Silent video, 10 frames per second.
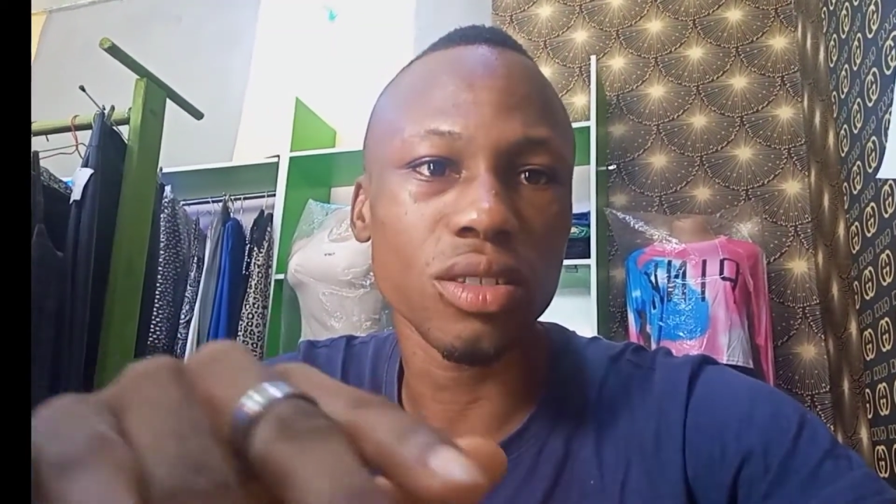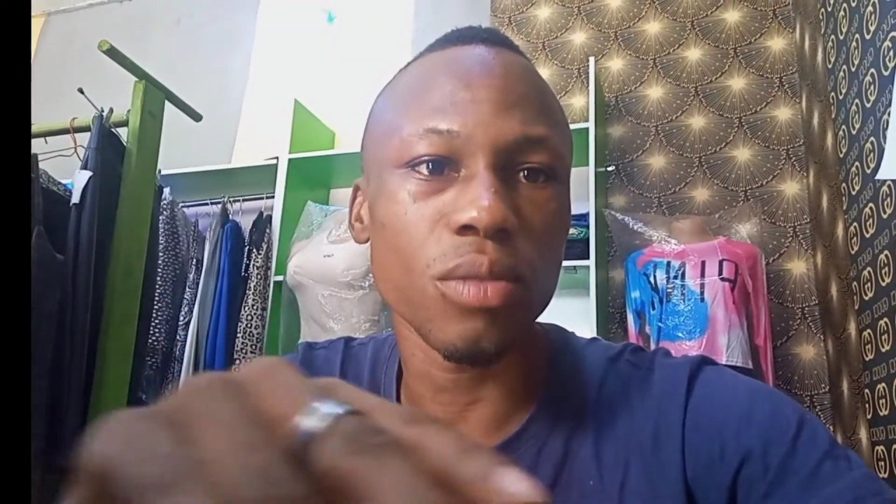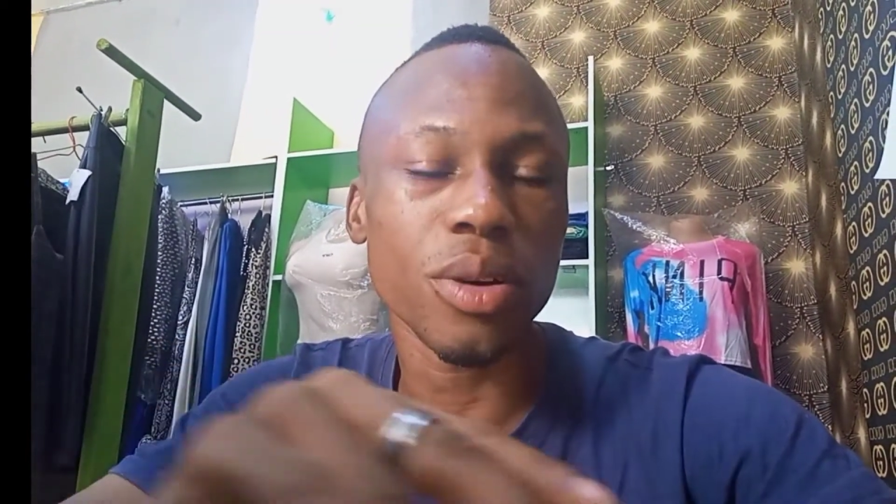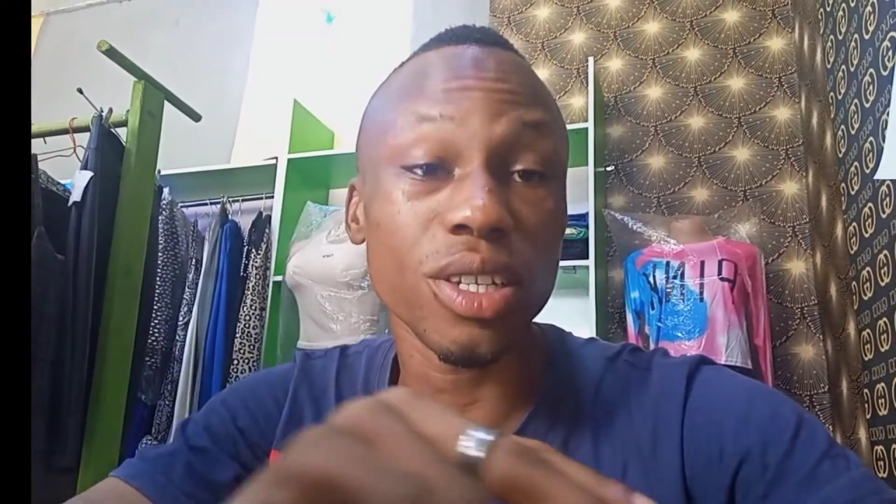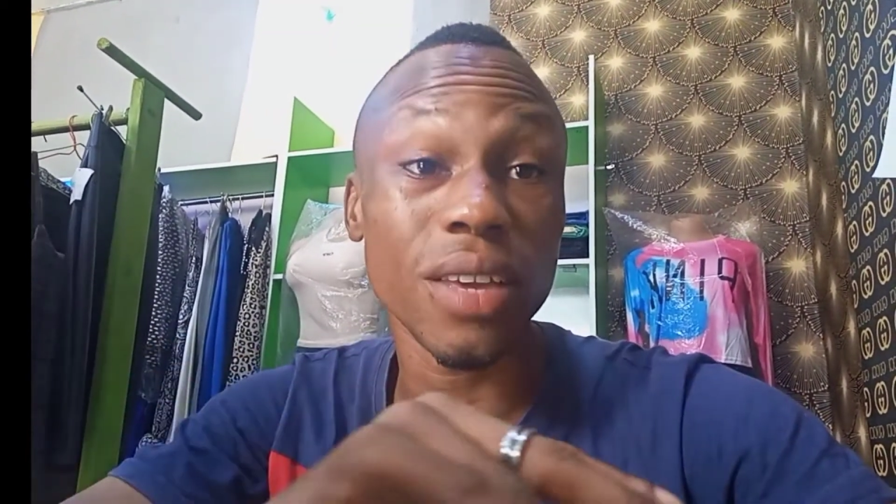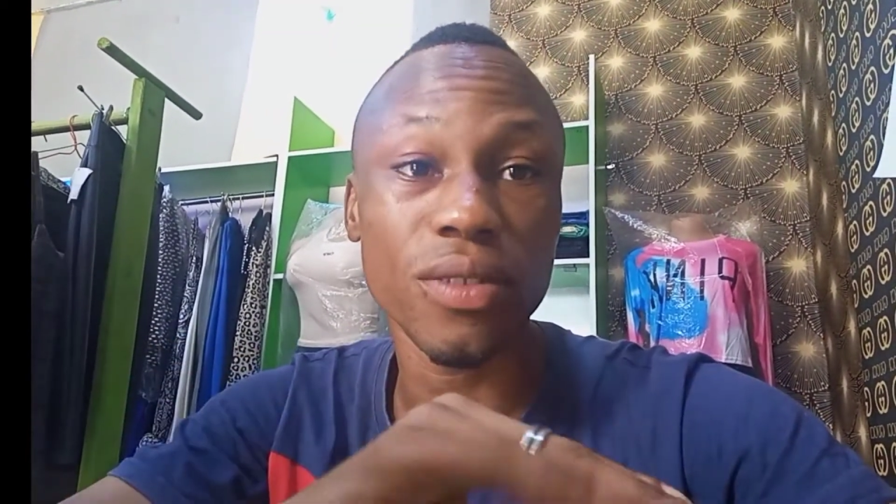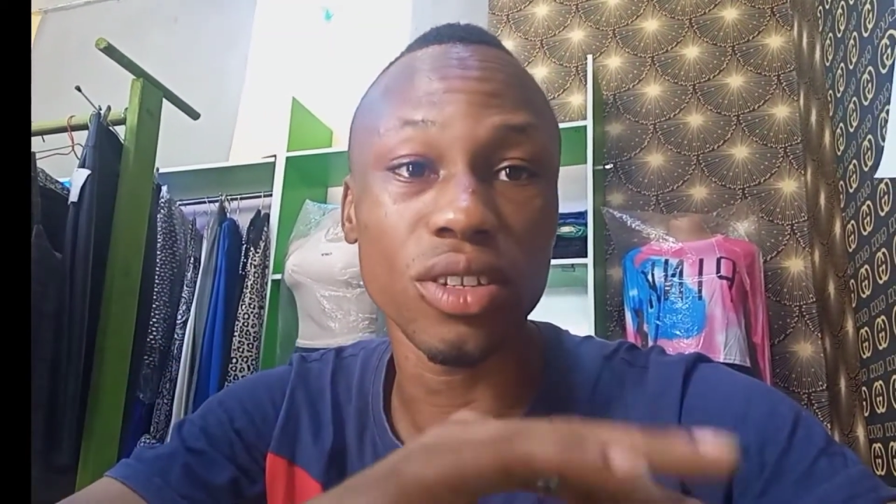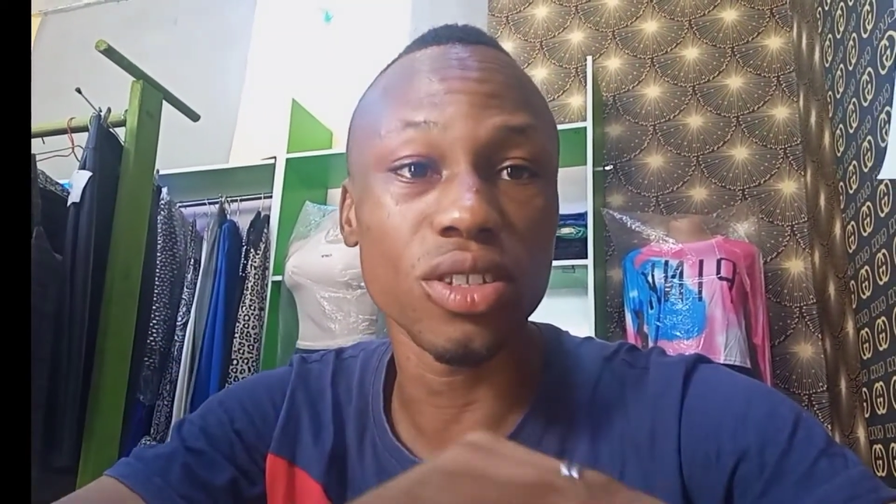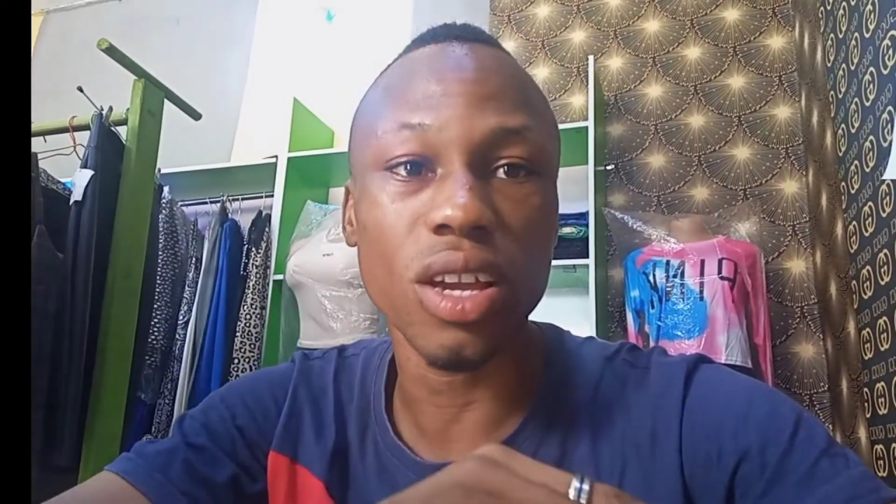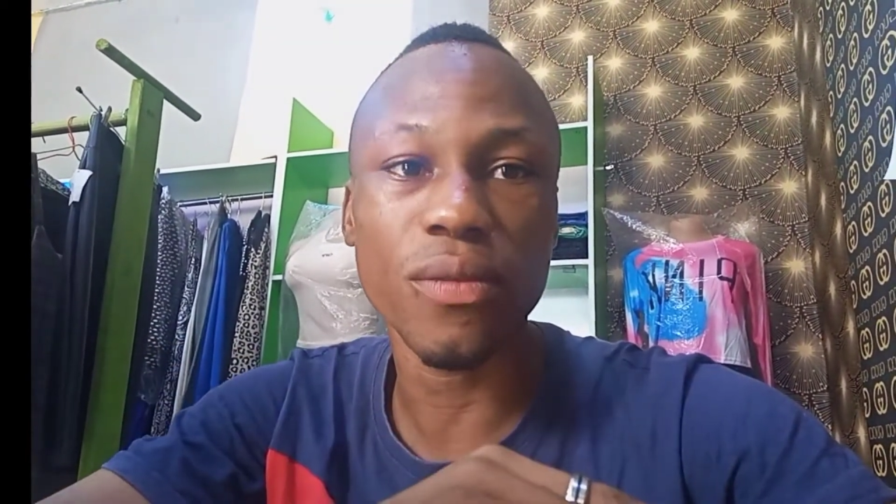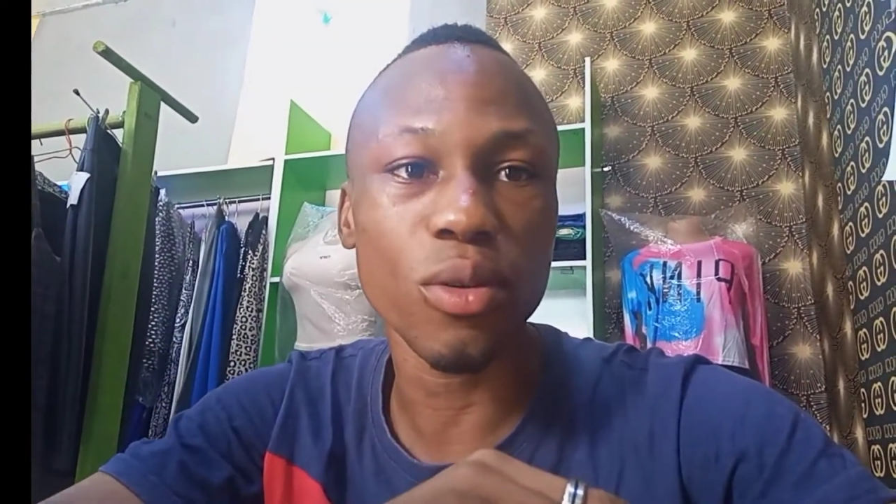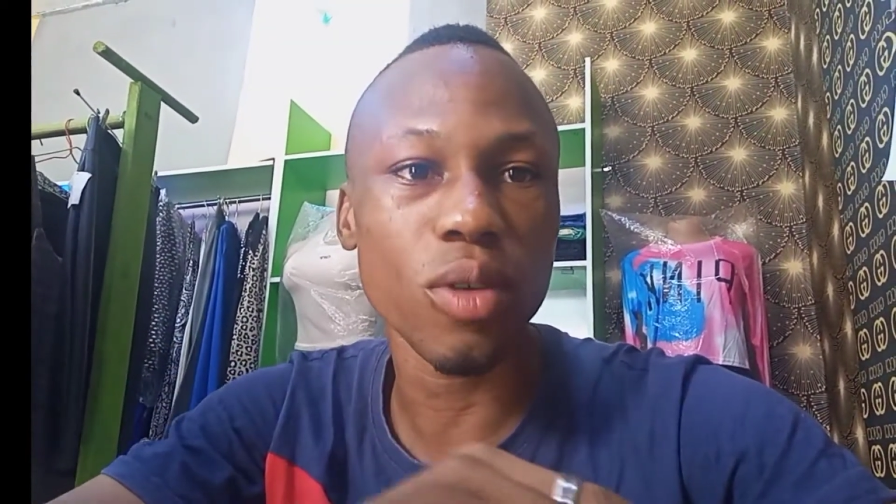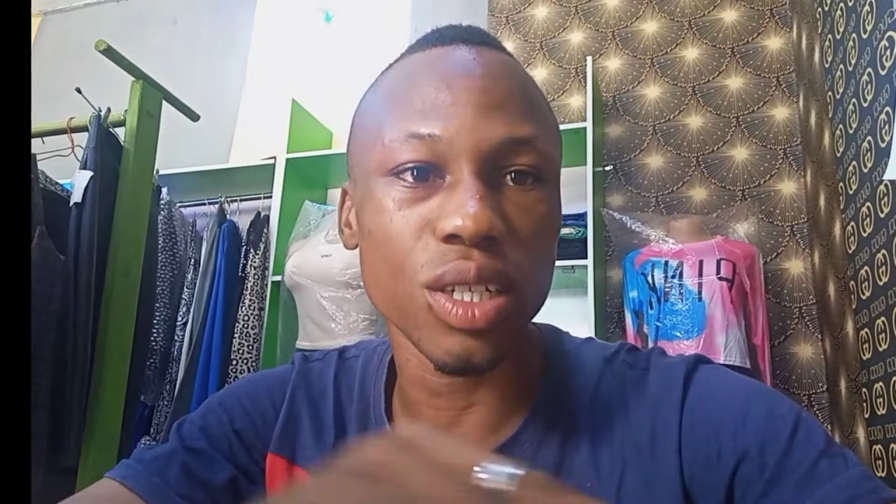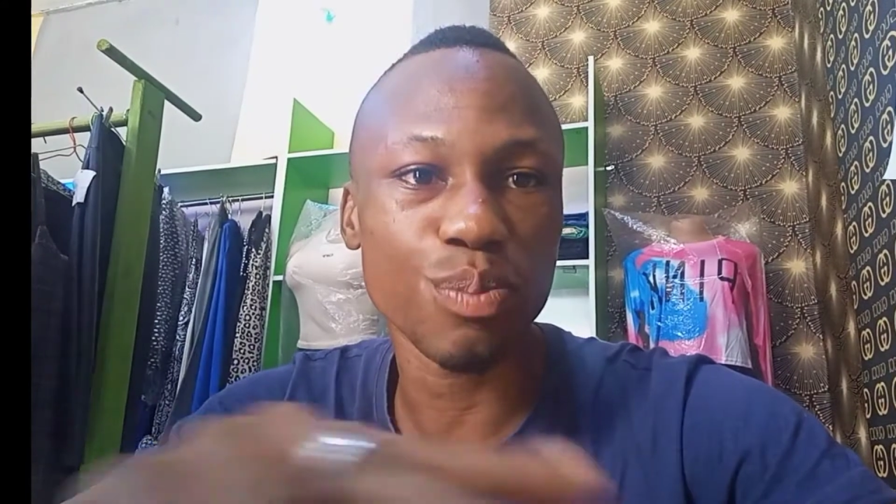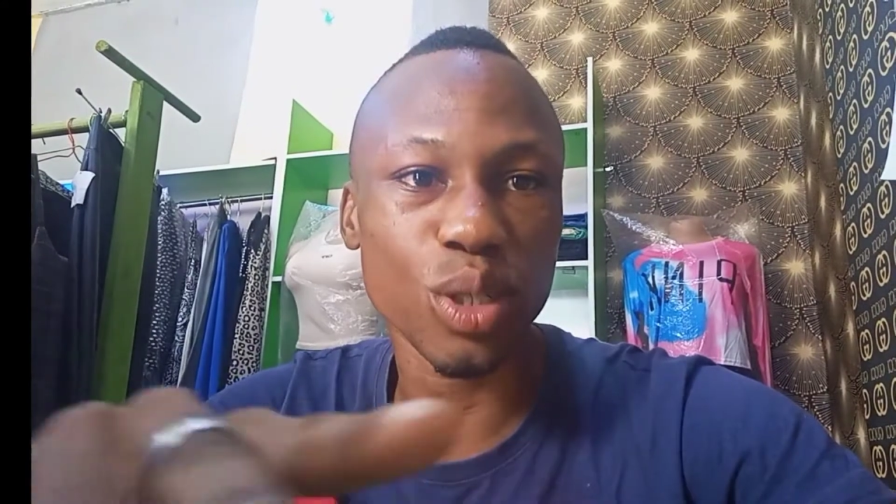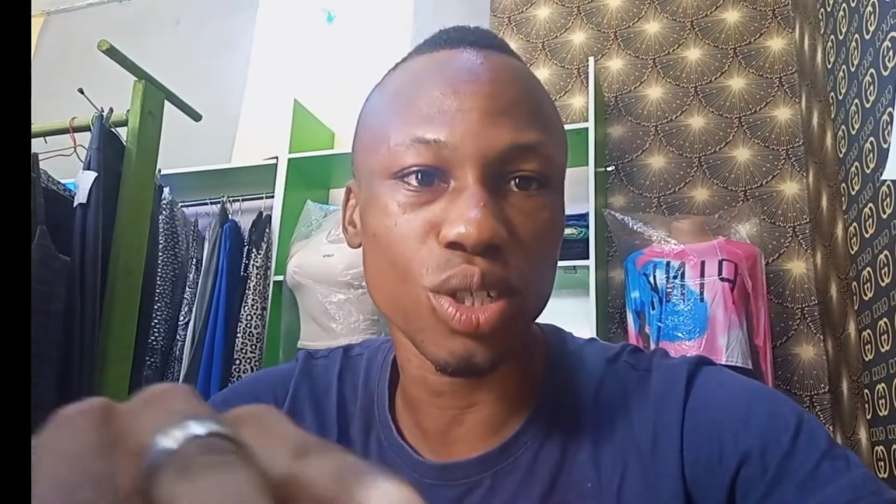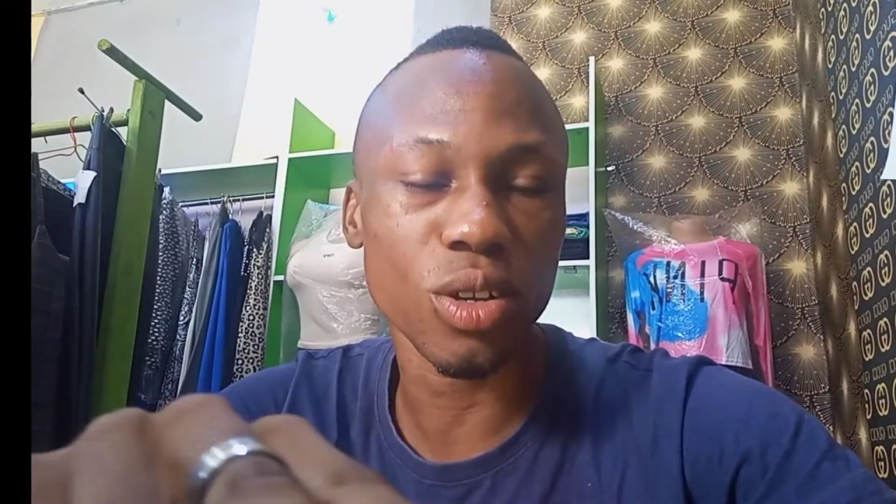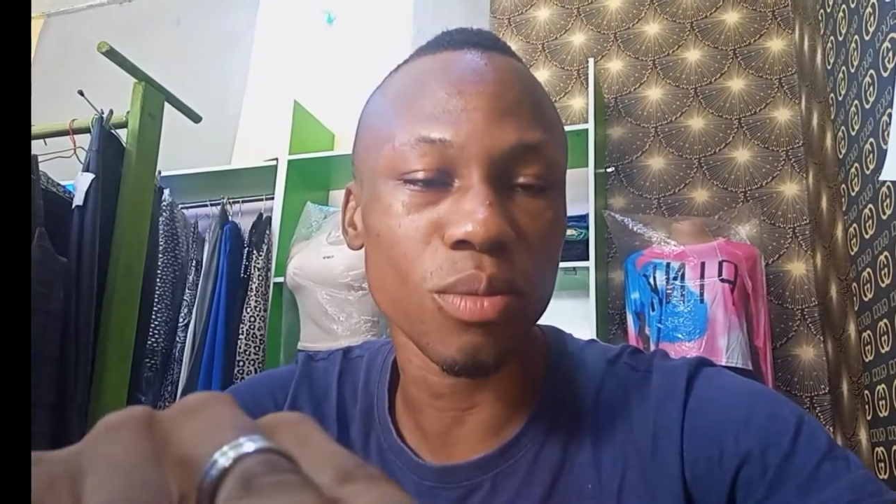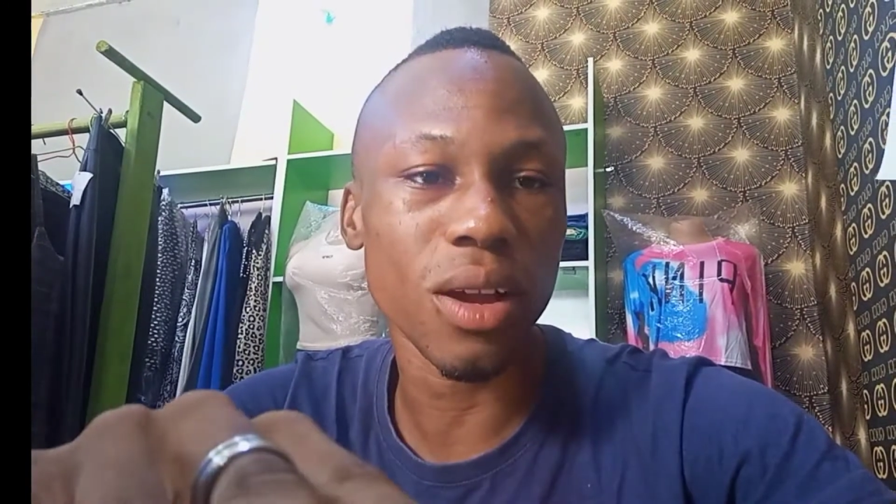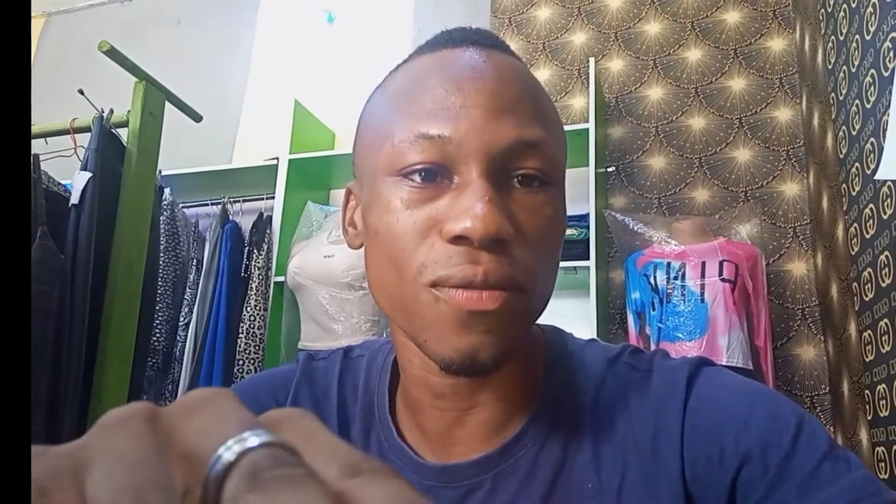Nobody even, you don't even watch picture
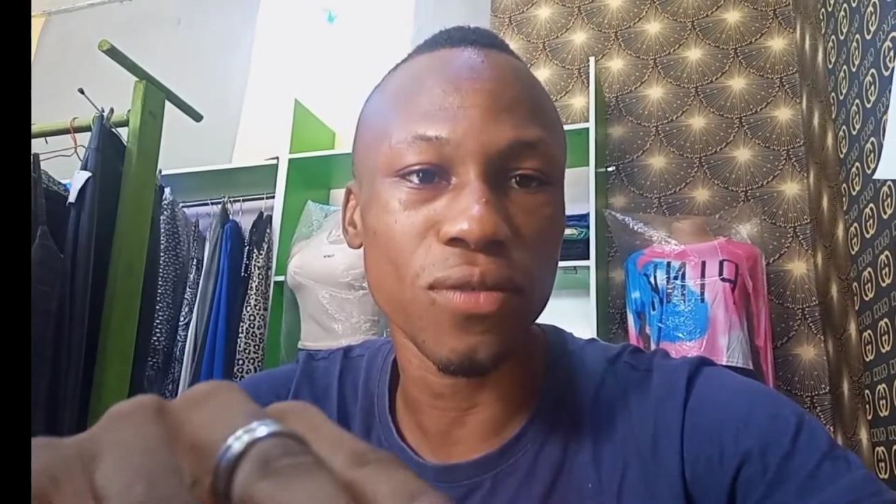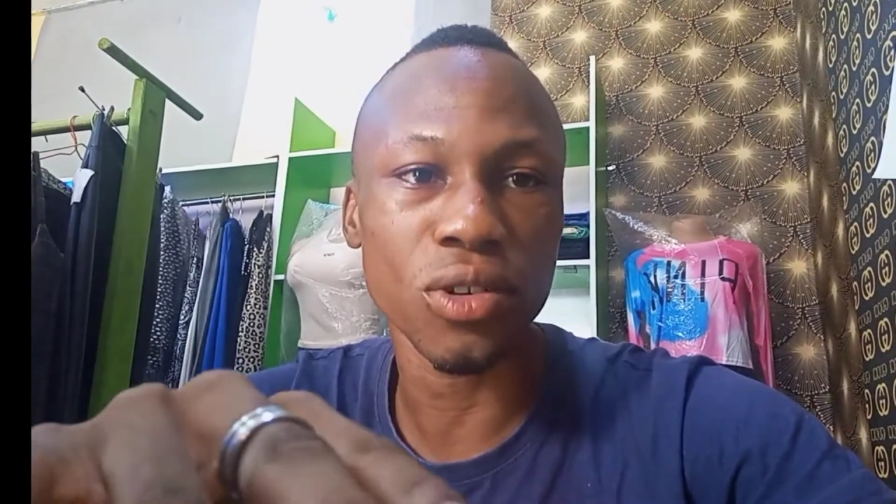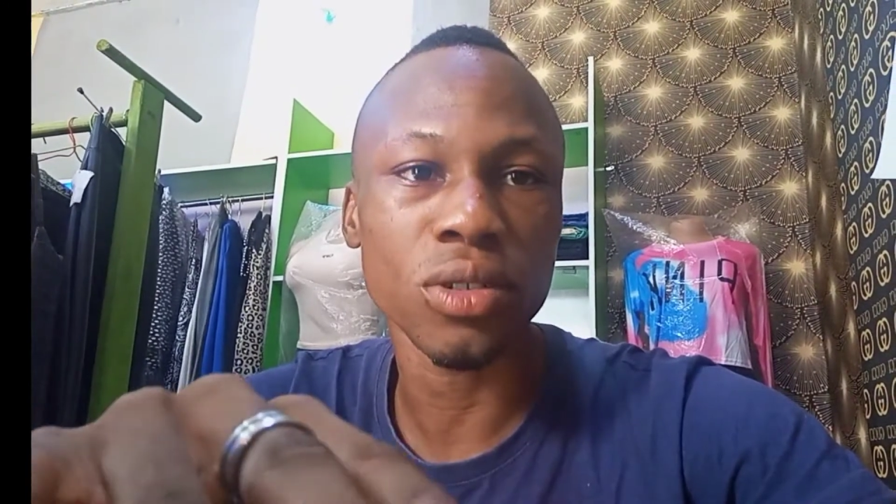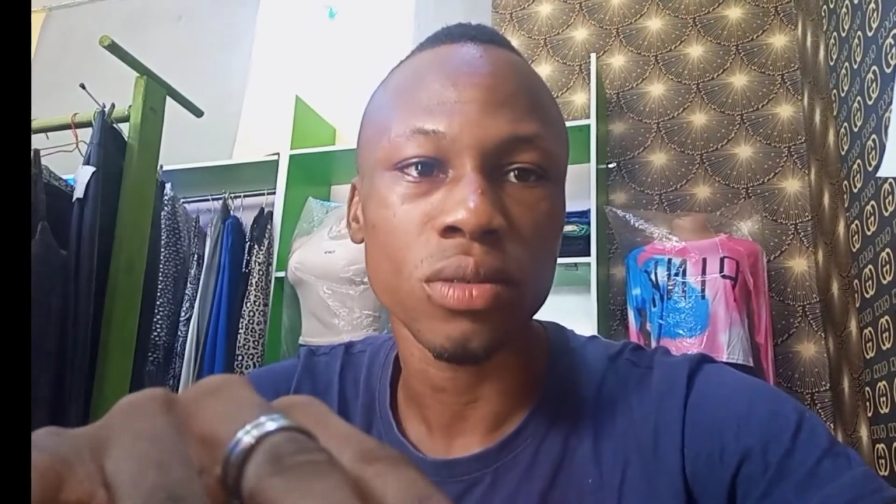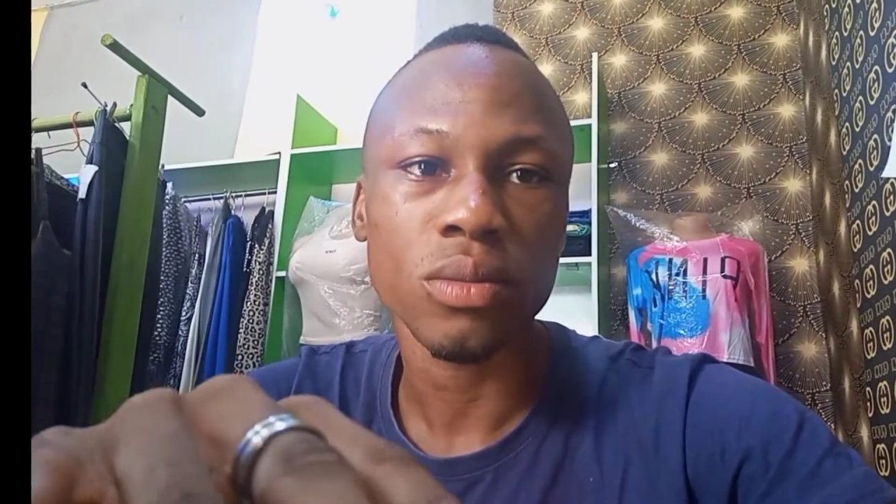on my phone.